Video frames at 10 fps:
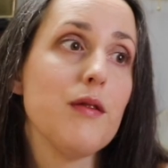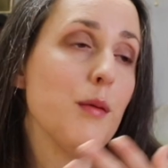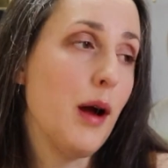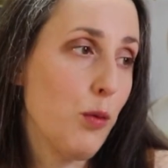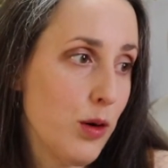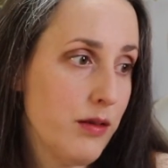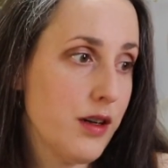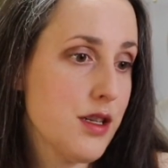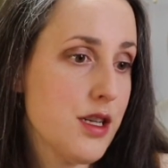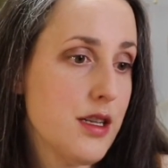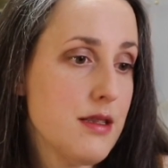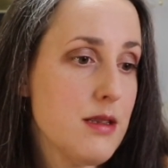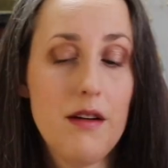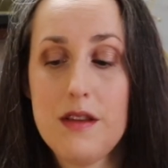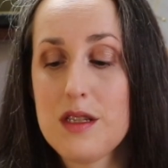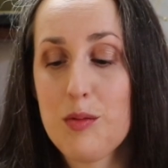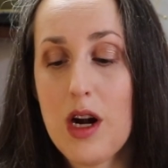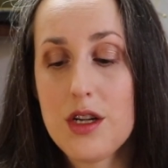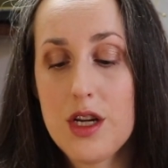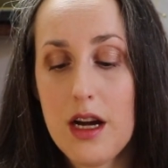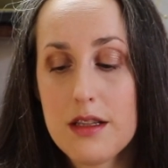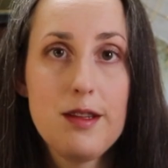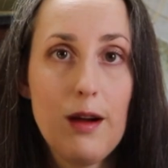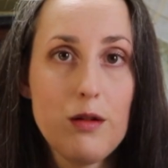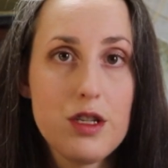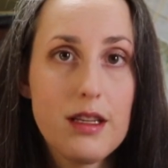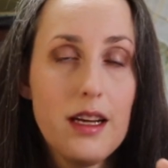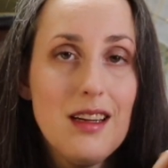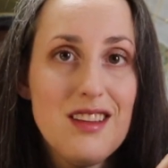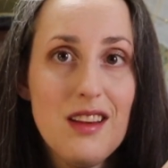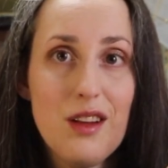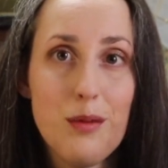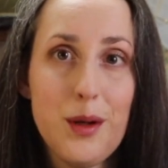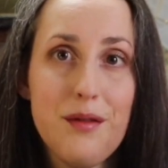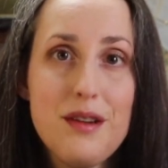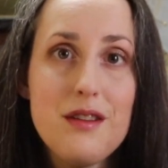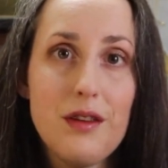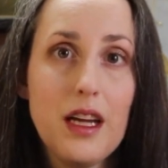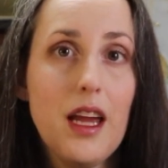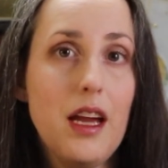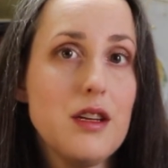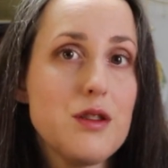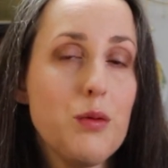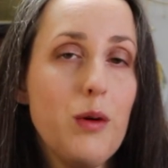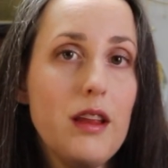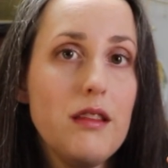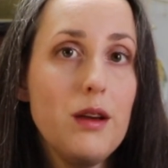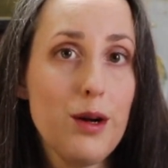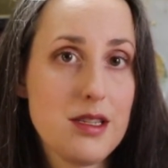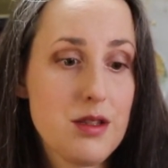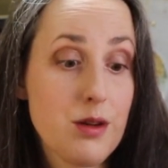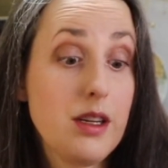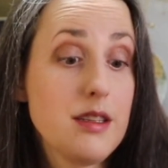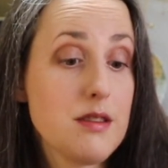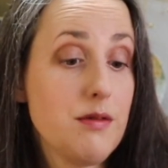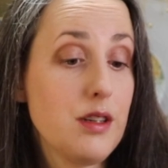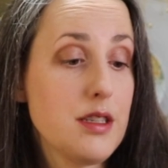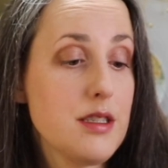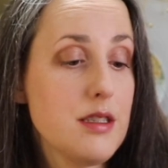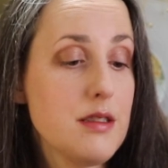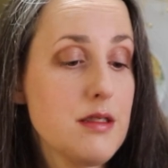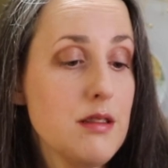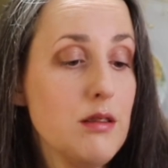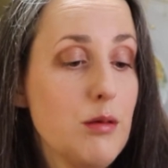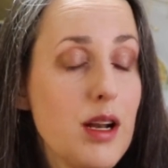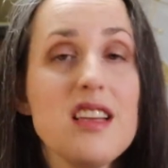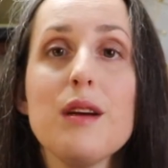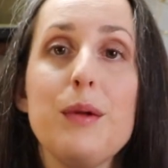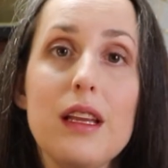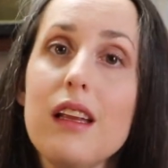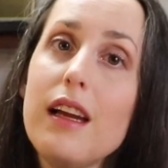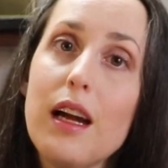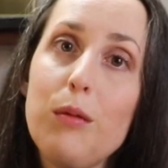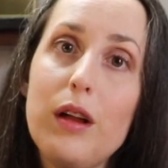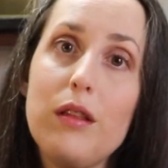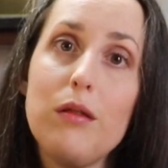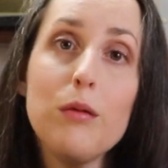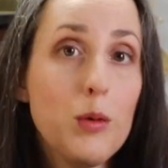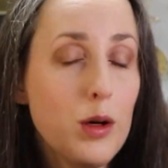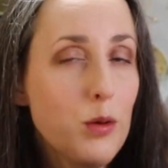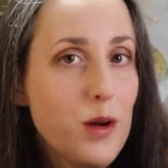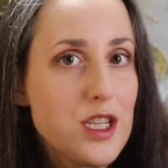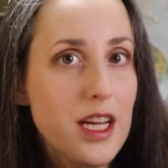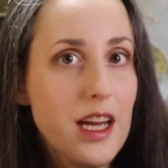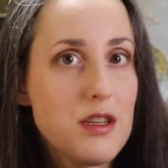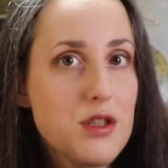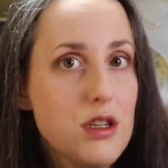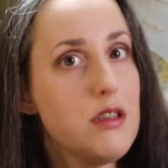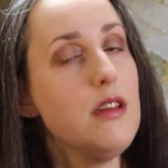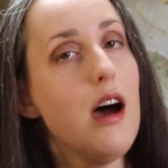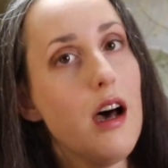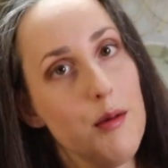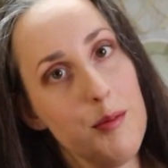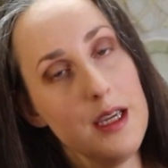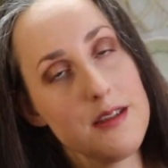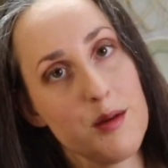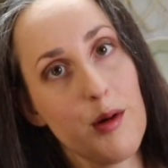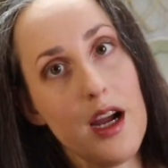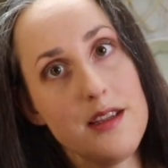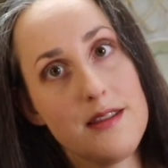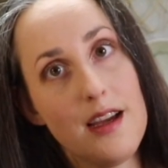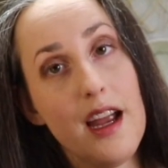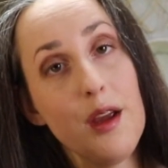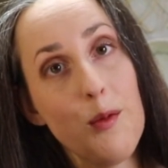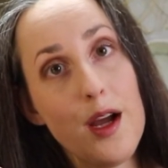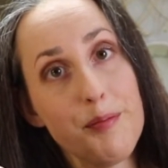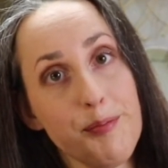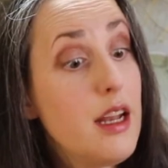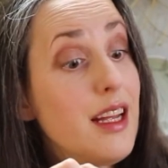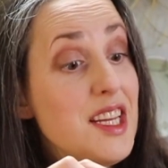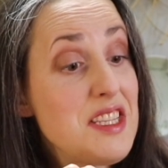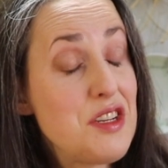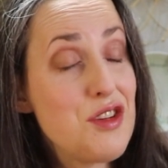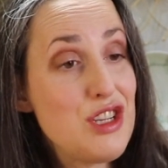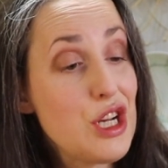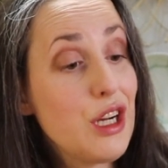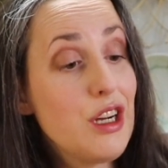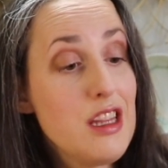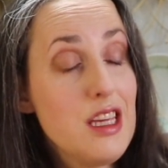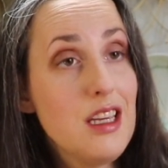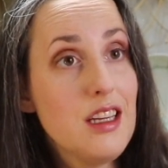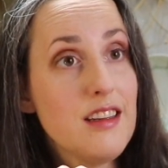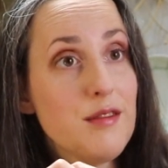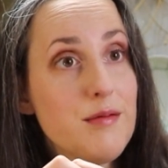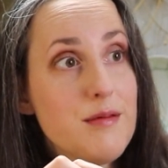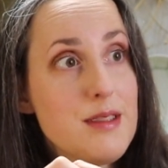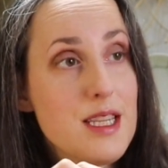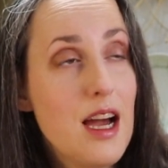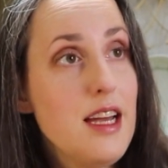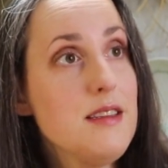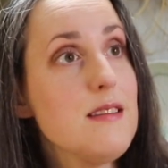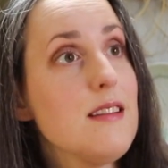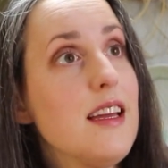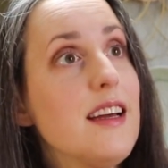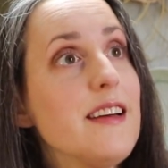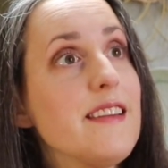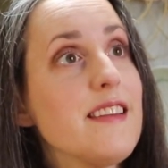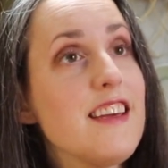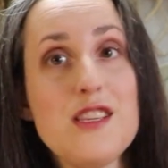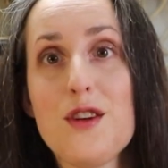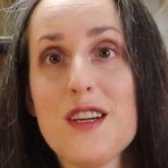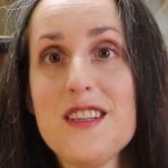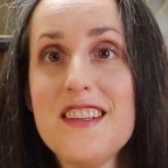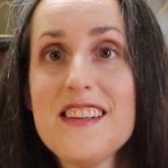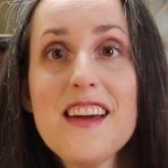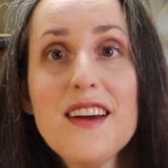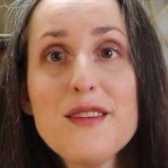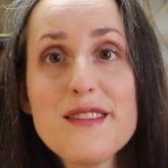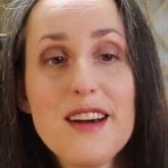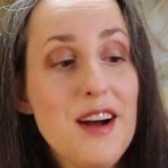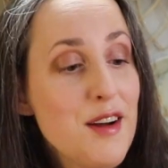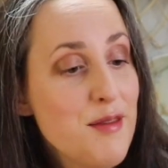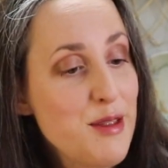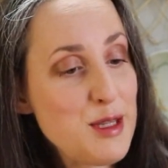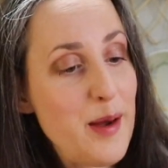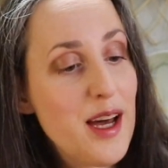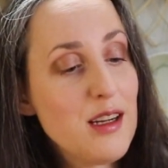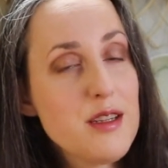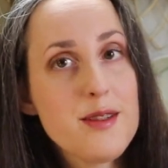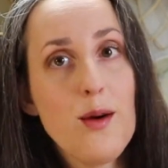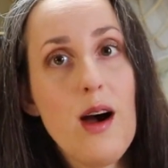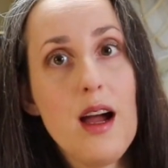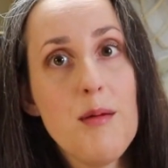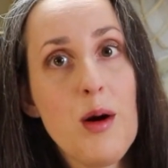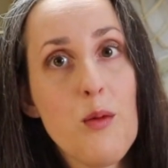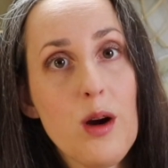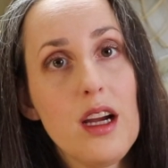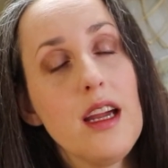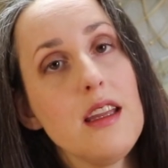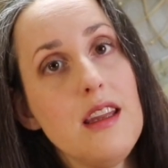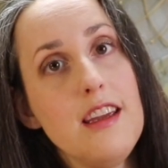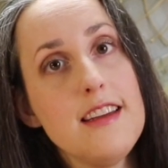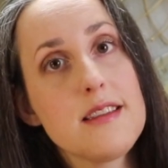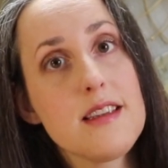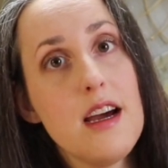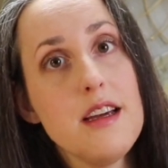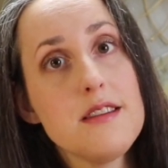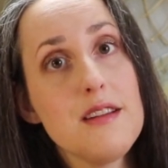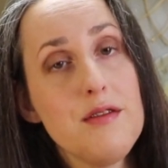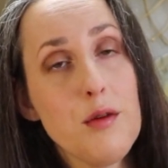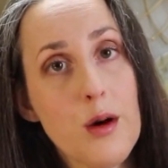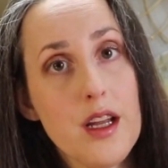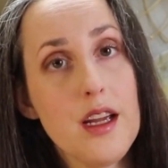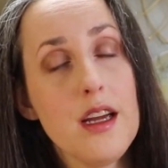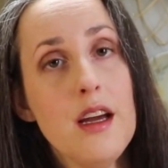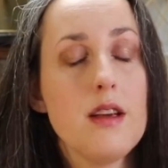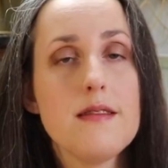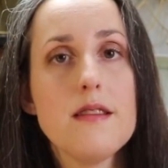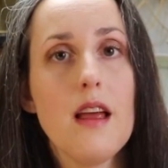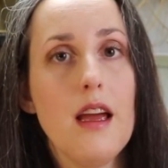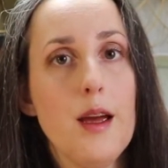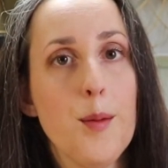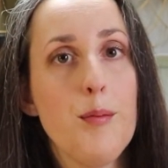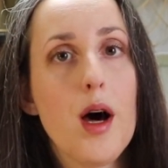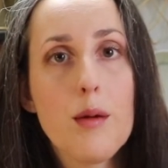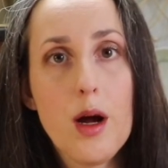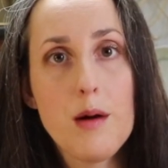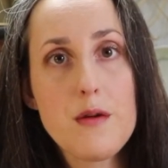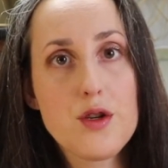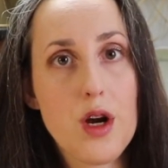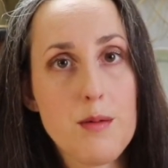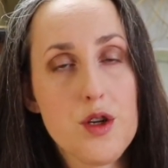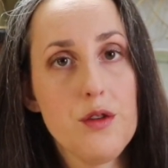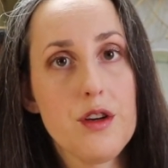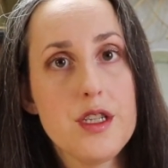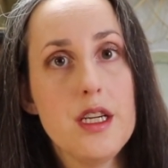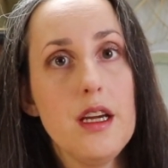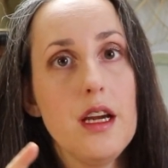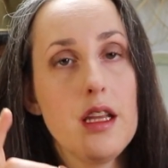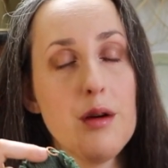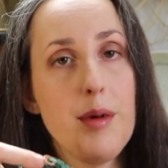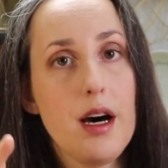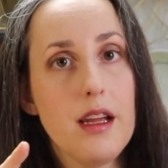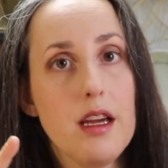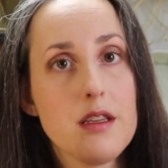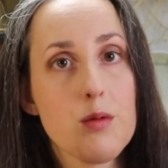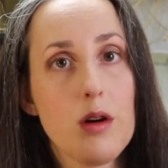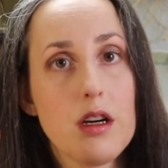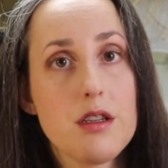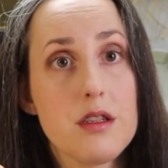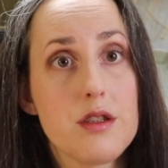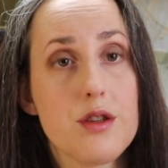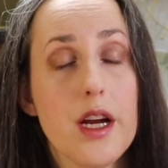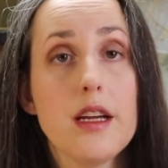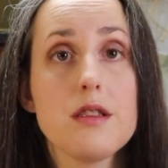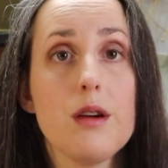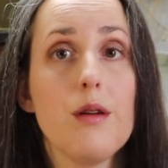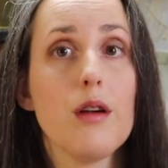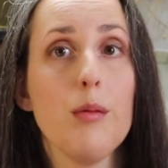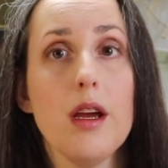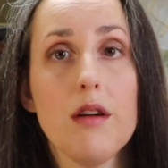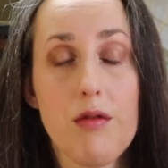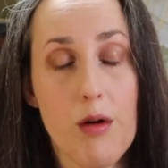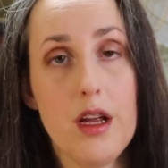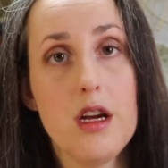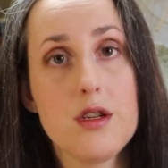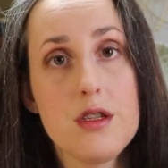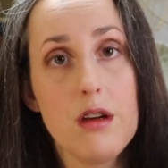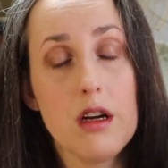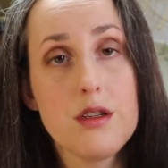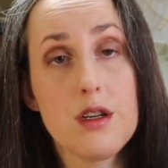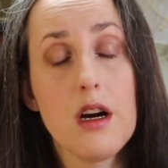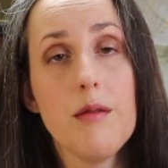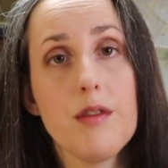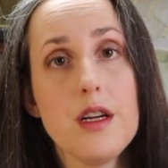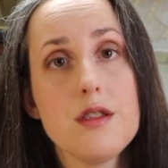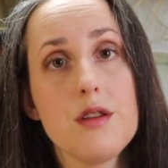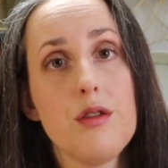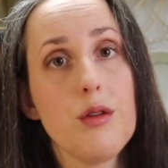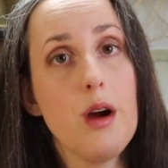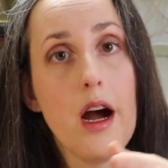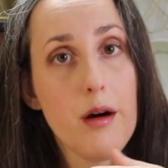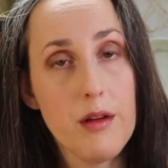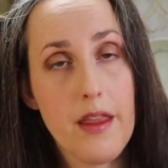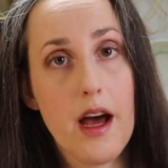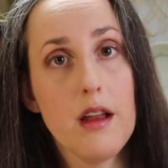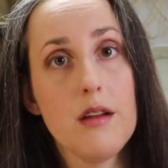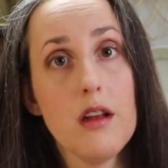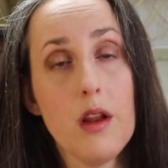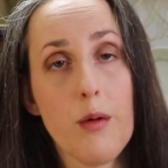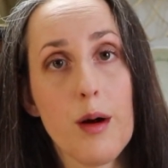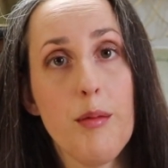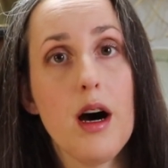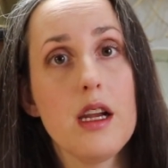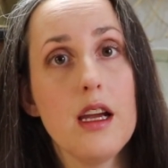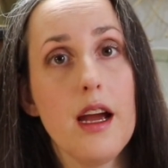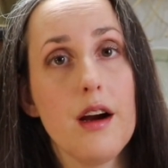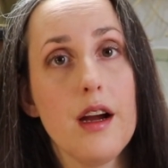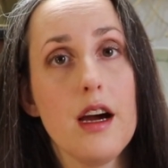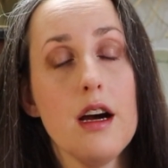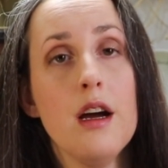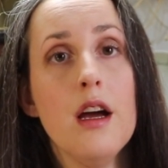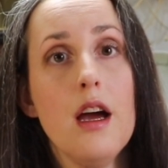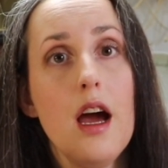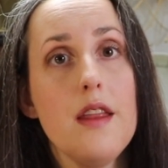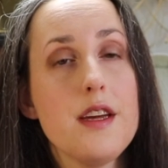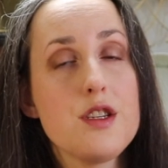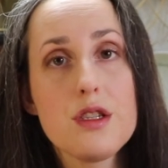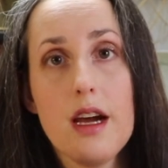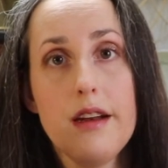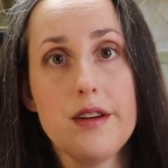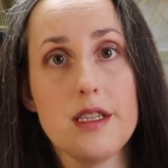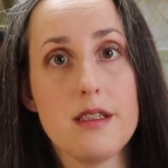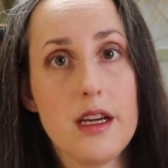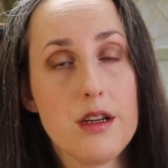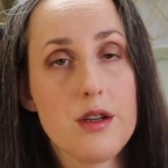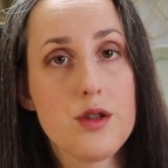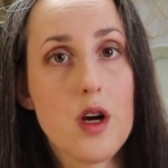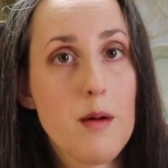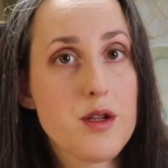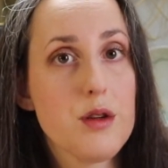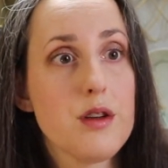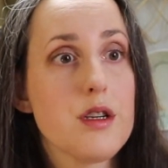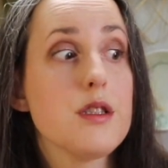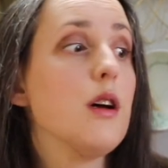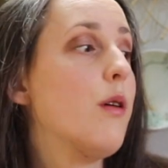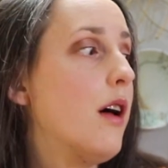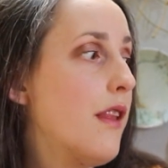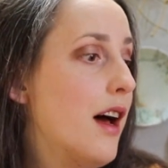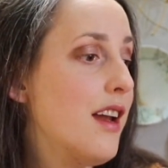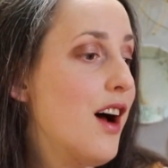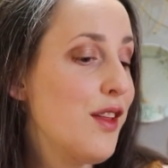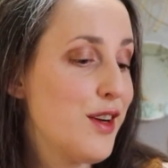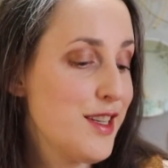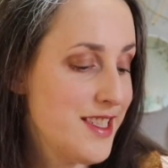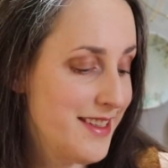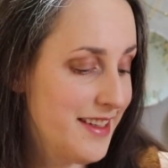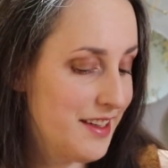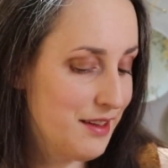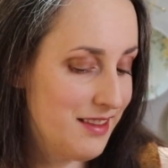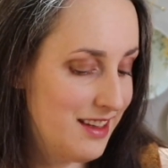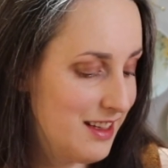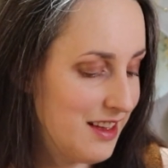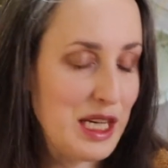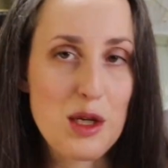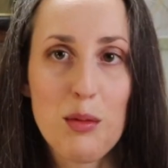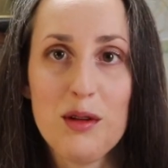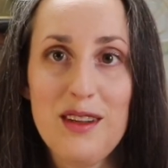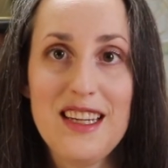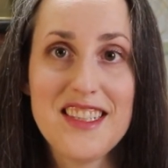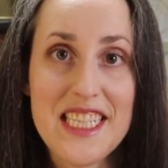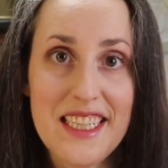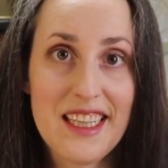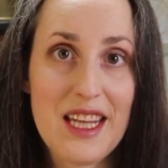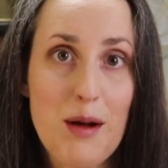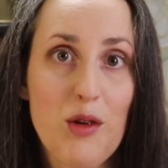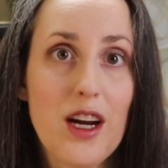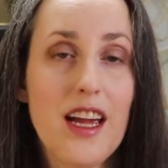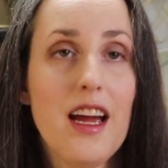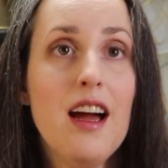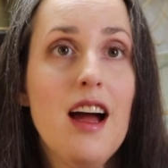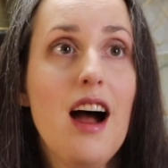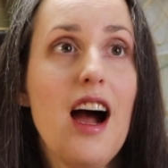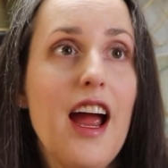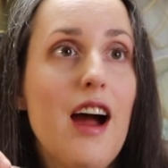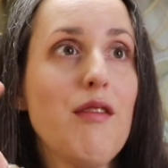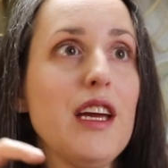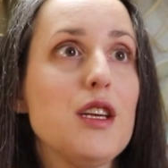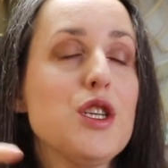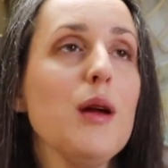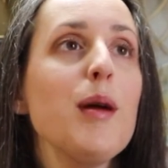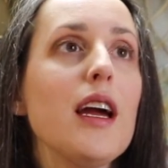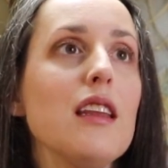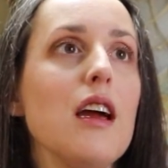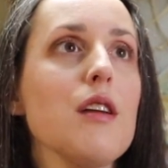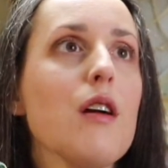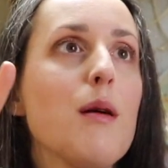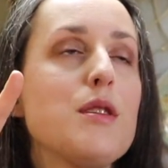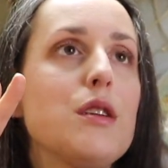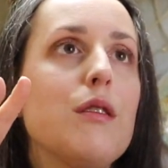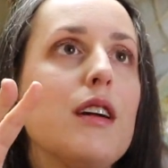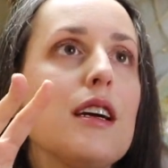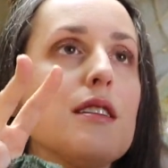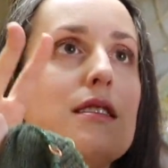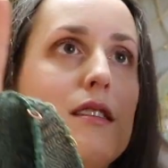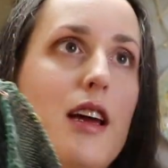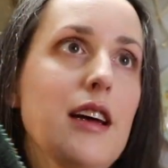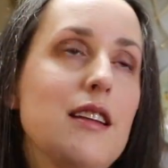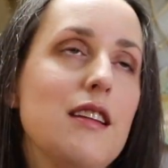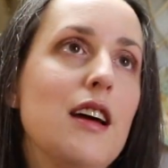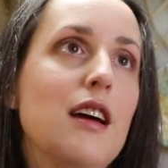for my wool versions of this project. So just getting a little bit of a different gauge with US3s versus what I typically get with wool, which I guess should not be a surprise to anyone. And I guess I should share the size and construction details of this pattern. So I am working the size 40. This is a bottom up drop shoulder tee and the body is worked straight. So it'll be a 40-inch circumference throughout that lower body area, and then just kind of a standard drop shoulder. So on that other tee, the like double V tee that I'm working, I have like shaping at the underarm to extend